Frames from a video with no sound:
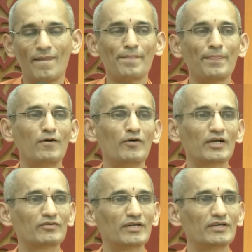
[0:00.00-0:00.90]
Now
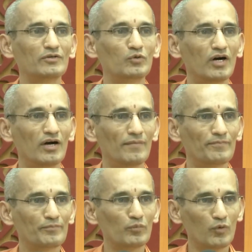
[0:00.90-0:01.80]
actually Guha
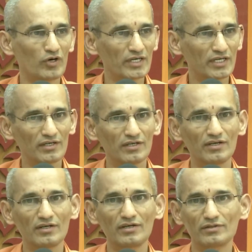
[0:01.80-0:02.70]
brought
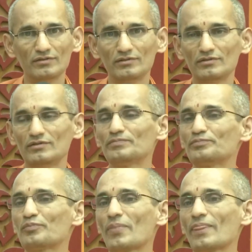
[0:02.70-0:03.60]
a
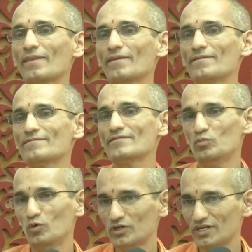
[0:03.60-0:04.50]

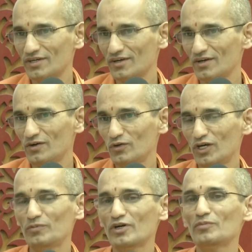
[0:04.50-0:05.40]
boat to
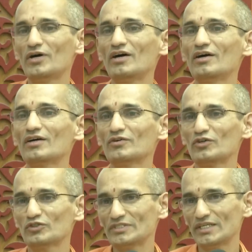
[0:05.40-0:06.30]
help Rama
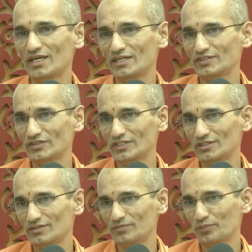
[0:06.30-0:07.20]
cross Mother Ganges
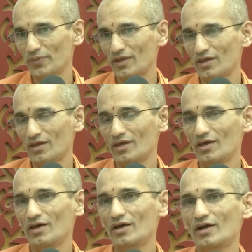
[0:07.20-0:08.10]
here.
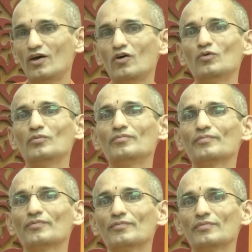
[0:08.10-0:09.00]
And now
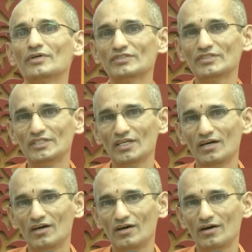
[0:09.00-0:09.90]
Mother
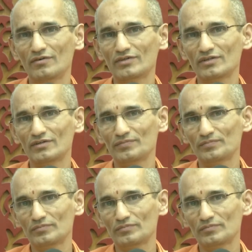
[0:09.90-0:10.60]
Sita, after